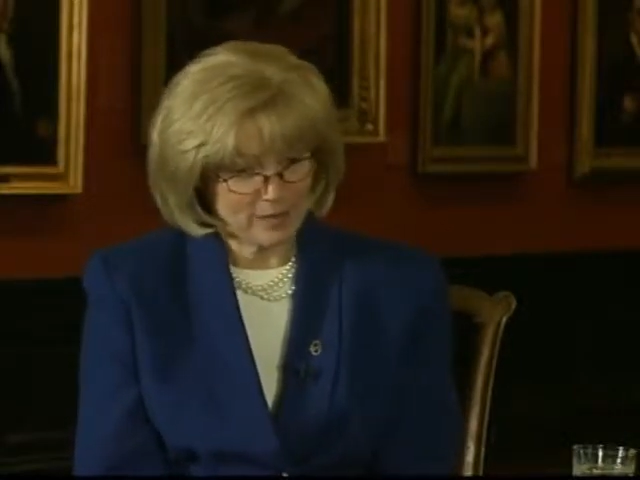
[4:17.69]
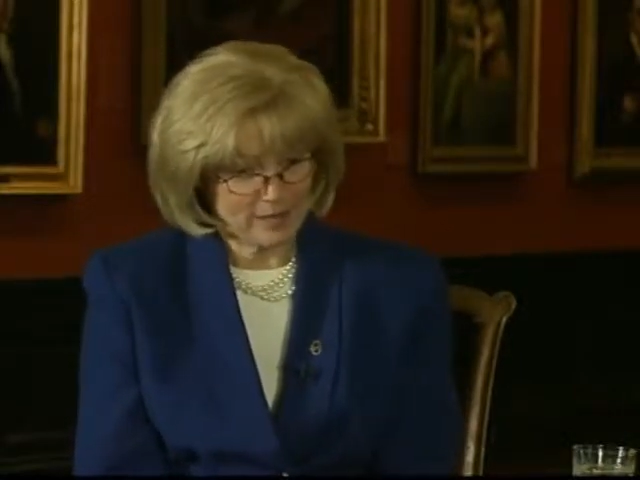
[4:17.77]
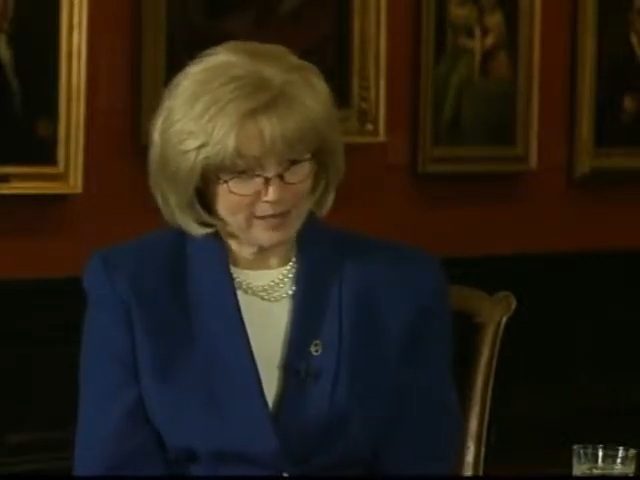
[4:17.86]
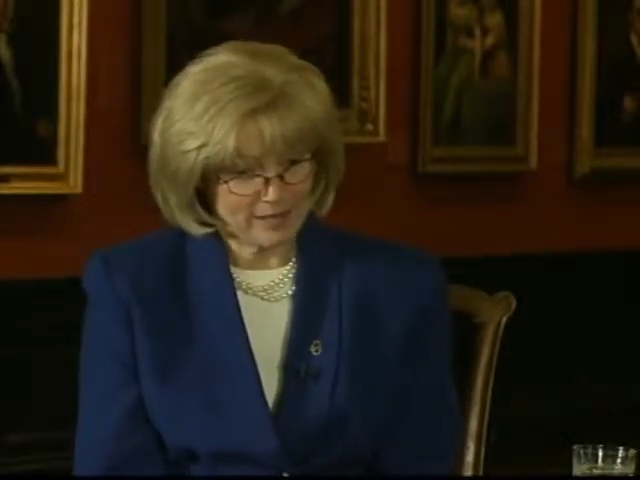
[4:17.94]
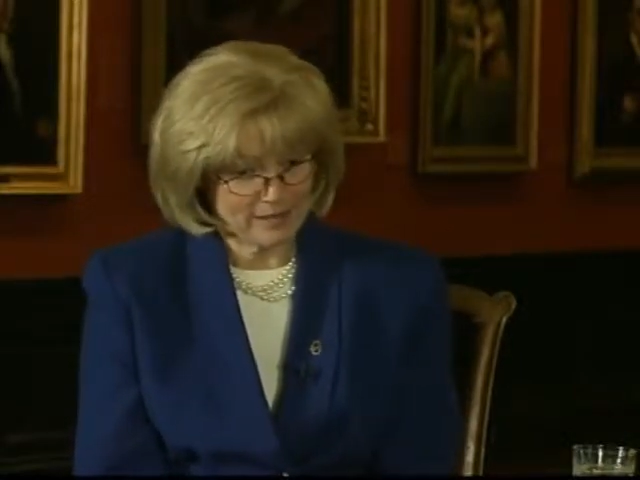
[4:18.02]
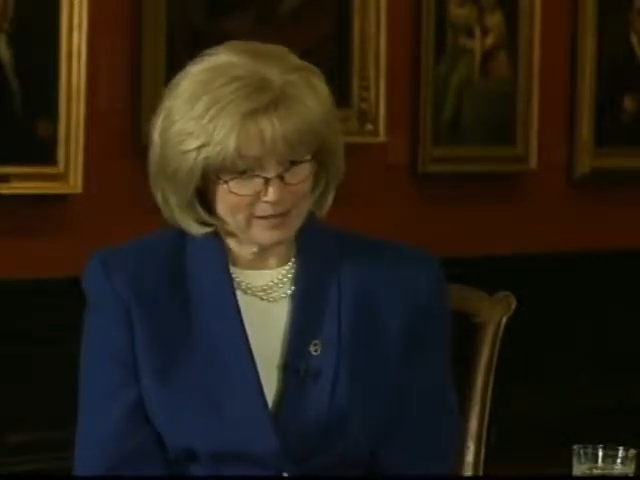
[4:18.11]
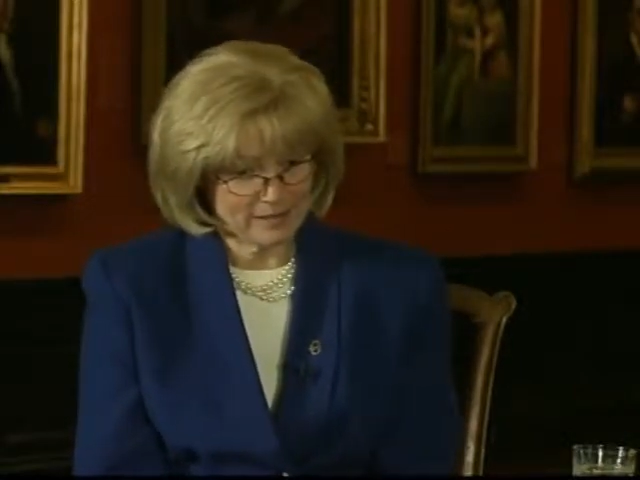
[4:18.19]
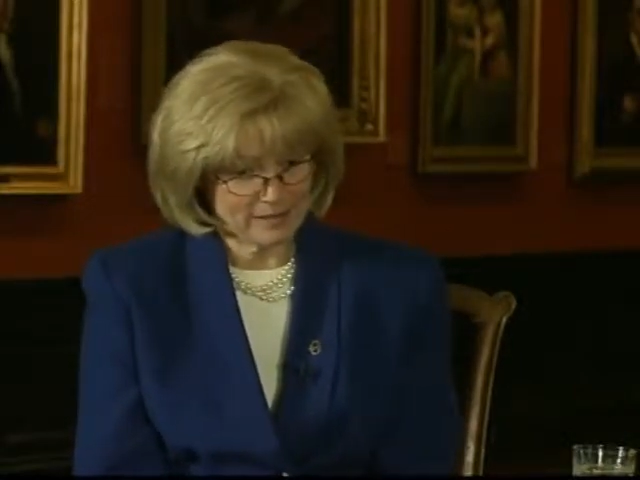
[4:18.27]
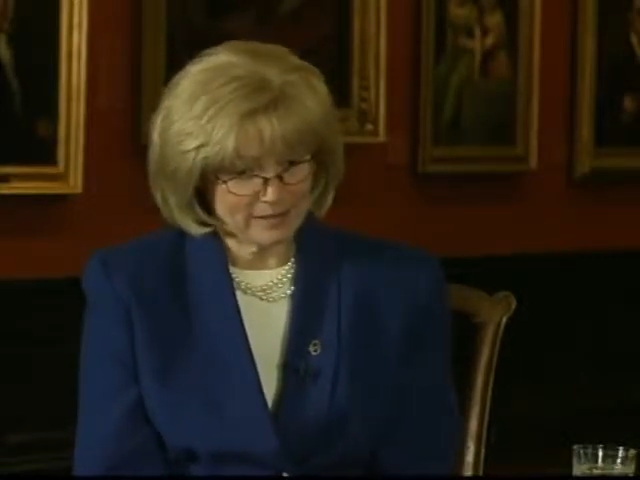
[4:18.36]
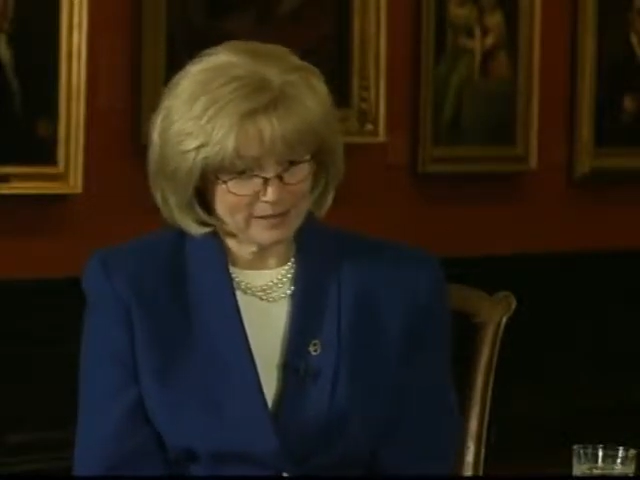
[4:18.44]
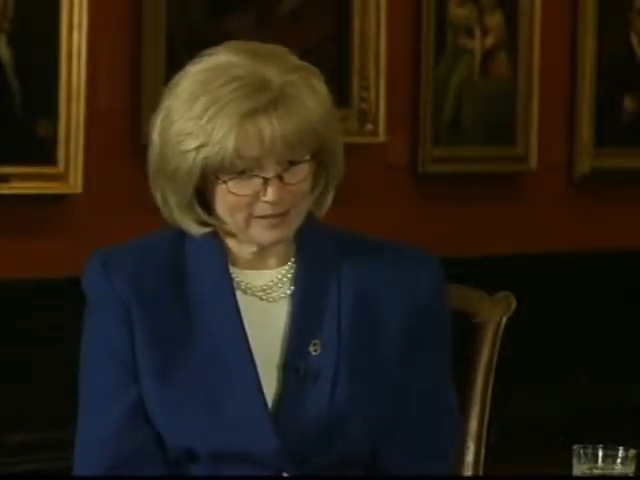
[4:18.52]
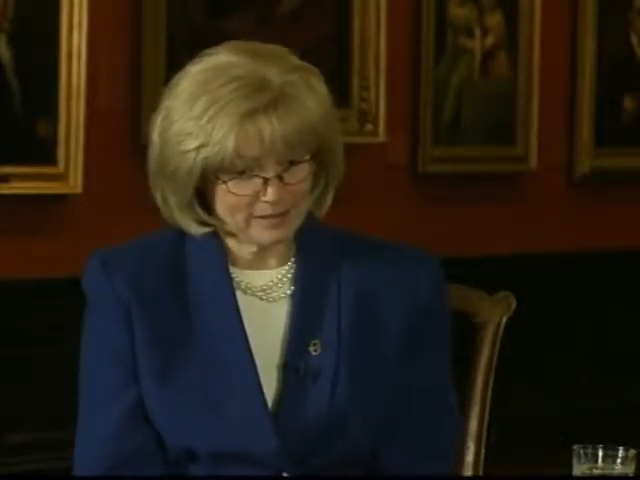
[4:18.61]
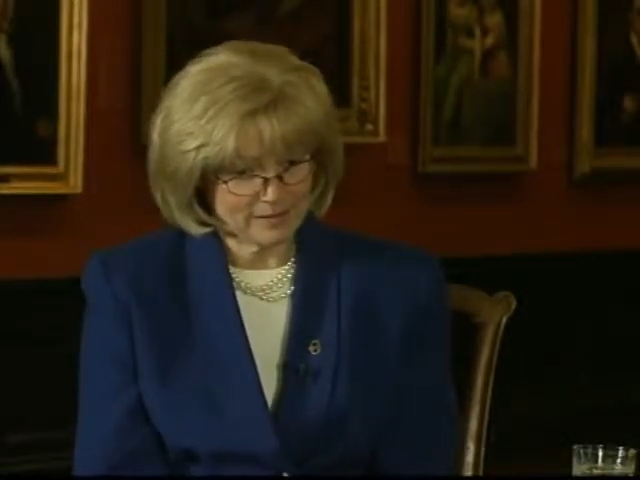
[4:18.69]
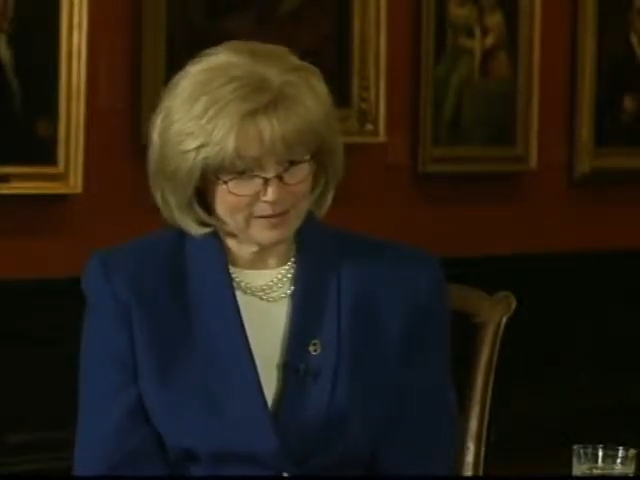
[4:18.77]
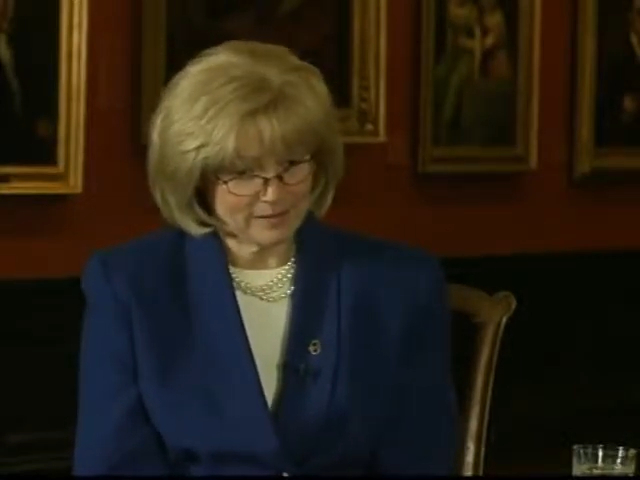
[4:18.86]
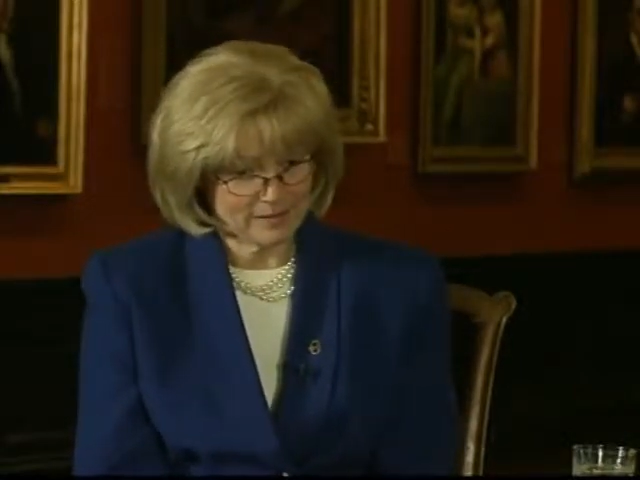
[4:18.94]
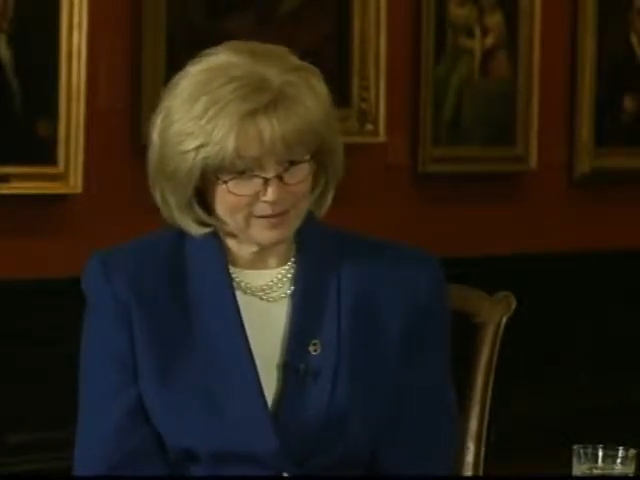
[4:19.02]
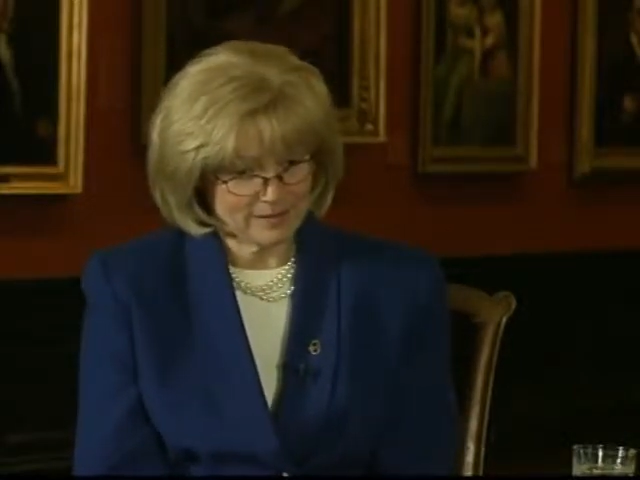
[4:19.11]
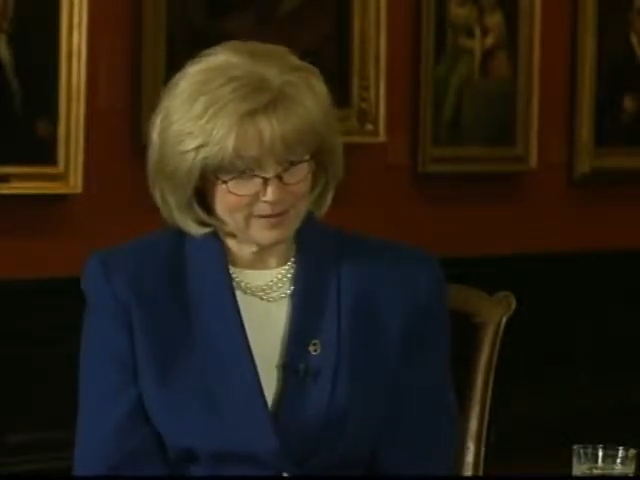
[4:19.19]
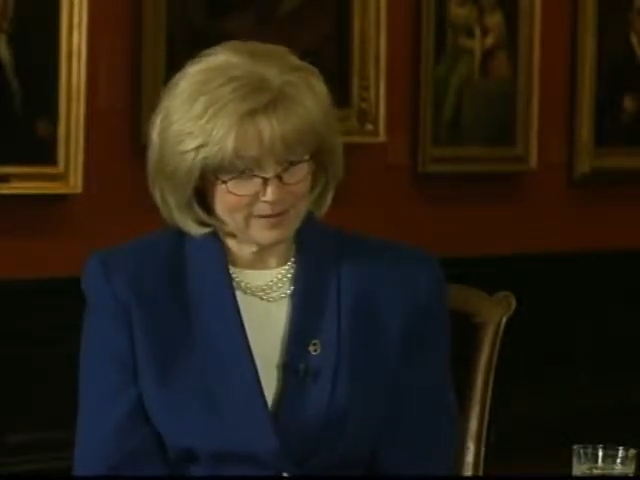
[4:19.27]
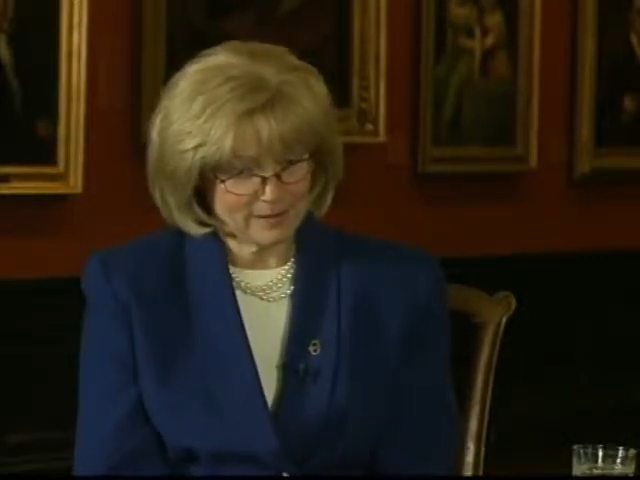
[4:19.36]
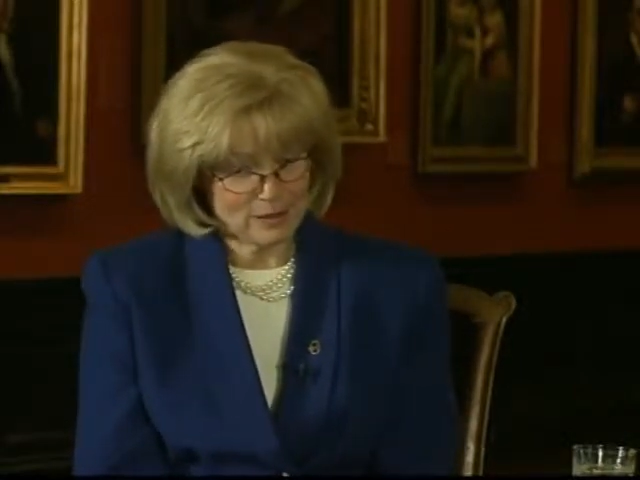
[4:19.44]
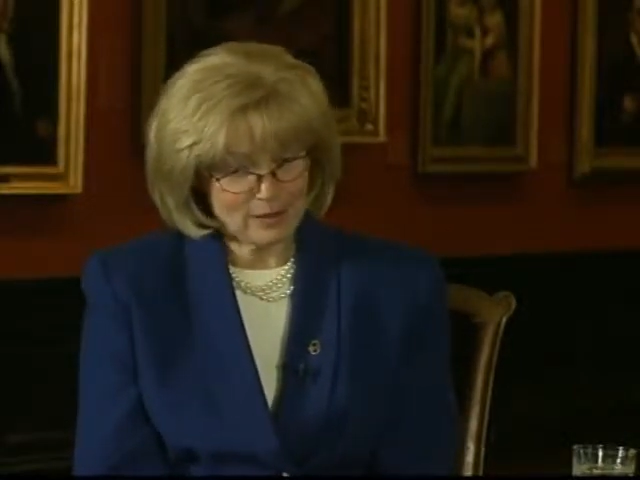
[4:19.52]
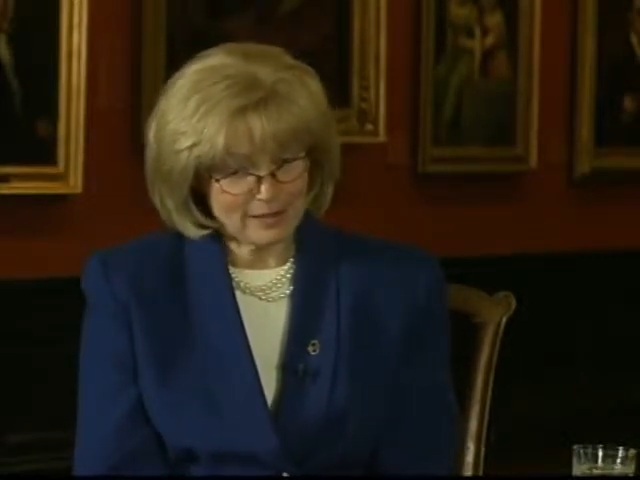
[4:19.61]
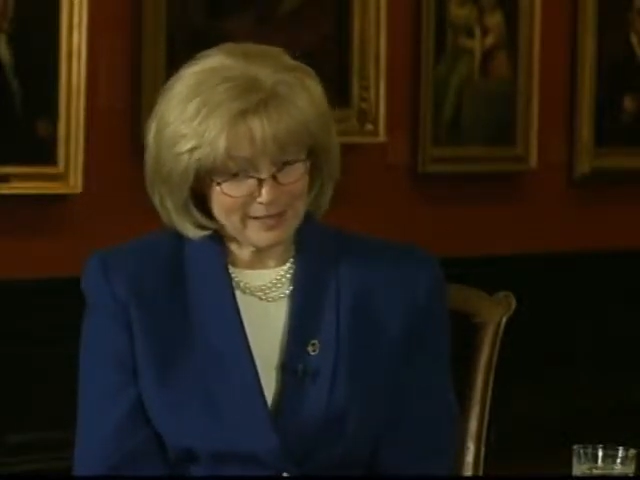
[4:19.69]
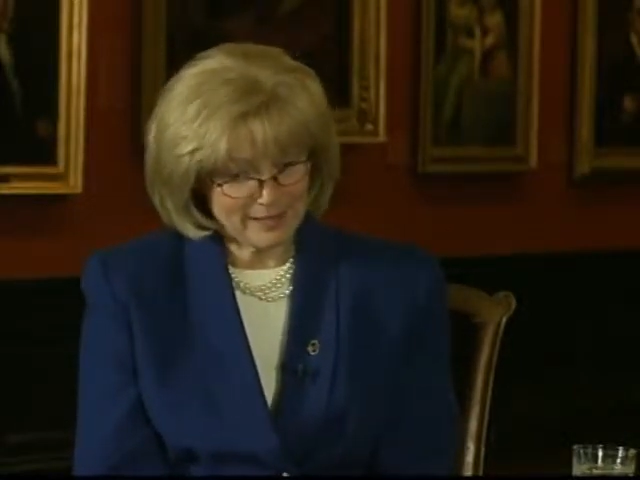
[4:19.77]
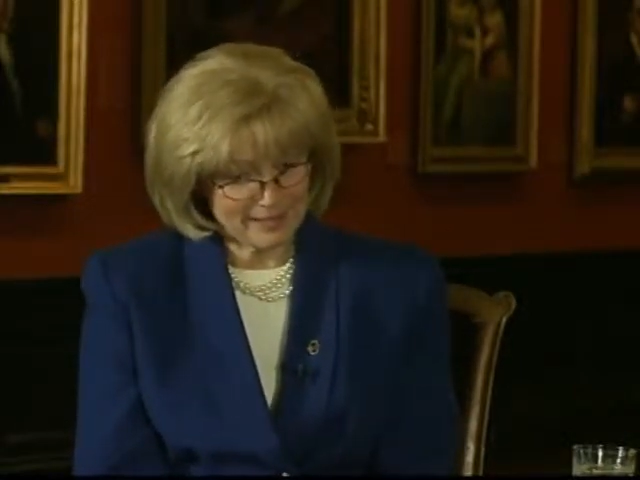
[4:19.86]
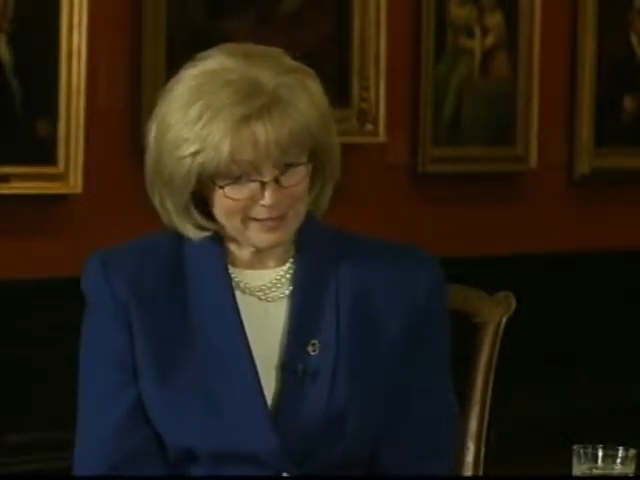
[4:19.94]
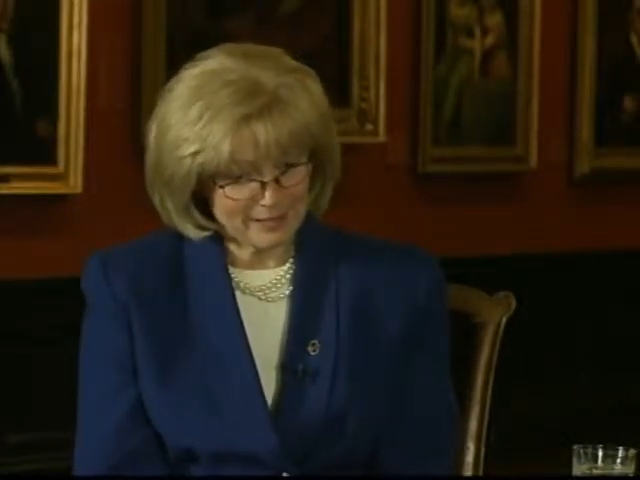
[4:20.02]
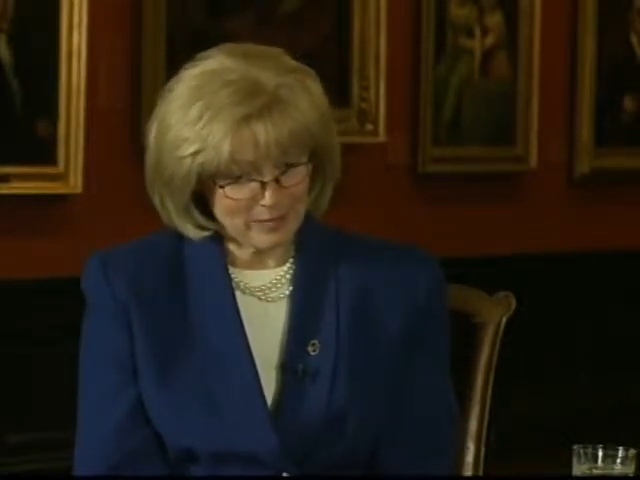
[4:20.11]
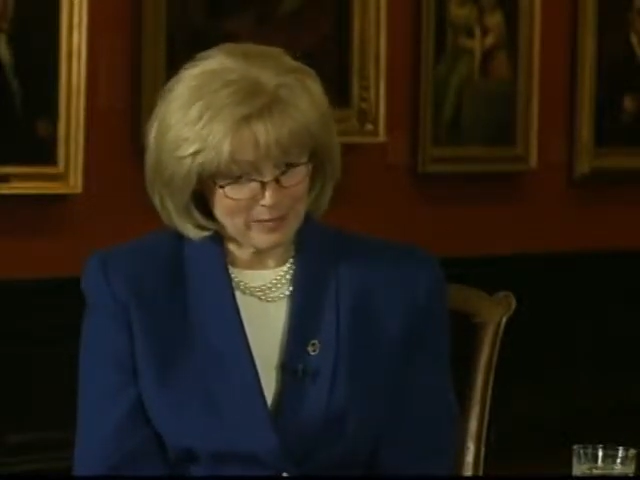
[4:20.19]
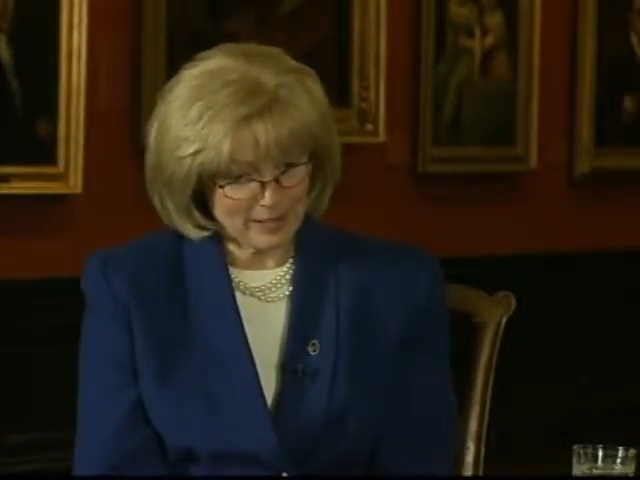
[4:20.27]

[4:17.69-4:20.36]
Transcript: while looking under the